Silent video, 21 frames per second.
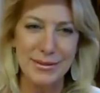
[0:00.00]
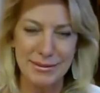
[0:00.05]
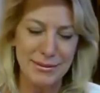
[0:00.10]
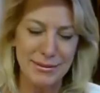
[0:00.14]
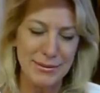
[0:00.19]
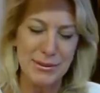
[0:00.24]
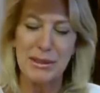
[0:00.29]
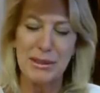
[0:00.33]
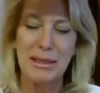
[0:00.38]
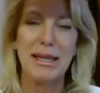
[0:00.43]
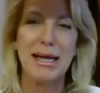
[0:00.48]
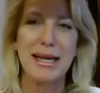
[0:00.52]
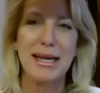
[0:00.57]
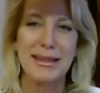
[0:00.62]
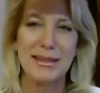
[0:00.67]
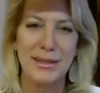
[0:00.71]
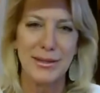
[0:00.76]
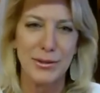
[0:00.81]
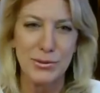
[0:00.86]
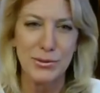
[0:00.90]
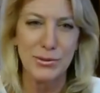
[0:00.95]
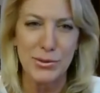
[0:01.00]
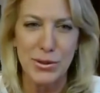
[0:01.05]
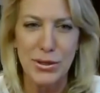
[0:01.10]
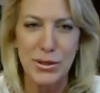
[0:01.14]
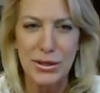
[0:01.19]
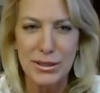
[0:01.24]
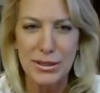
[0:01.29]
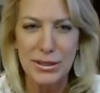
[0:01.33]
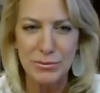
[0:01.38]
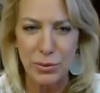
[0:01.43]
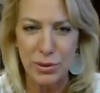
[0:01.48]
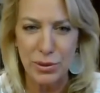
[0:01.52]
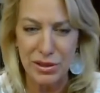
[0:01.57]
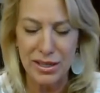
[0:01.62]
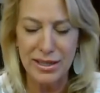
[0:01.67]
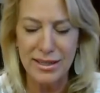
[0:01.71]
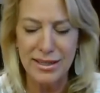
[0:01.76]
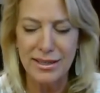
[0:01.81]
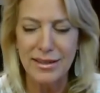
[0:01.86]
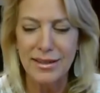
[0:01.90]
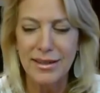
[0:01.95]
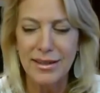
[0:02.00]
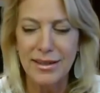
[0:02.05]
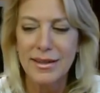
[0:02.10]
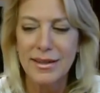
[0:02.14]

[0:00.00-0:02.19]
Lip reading: There's a lot that goes on within it,